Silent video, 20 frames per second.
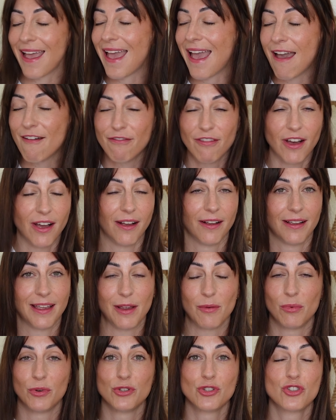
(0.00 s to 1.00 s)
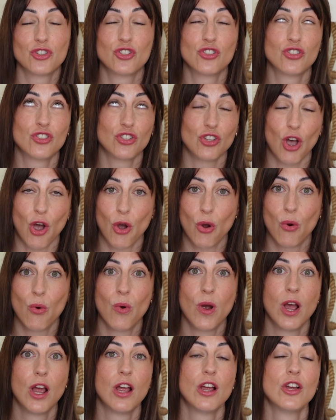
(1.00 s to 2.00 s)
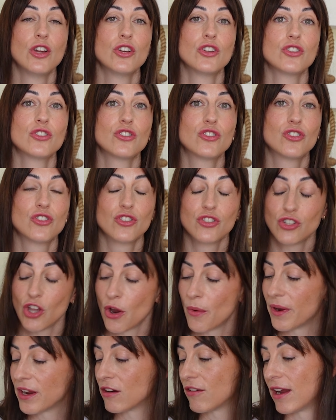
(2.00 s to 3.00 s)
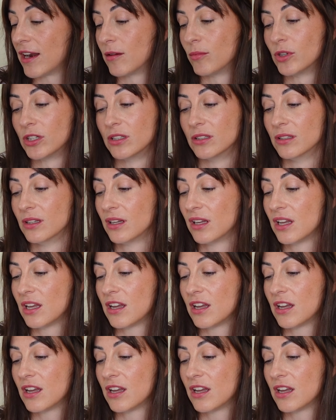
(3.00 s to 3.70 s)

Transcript: Ever. It was so incredible.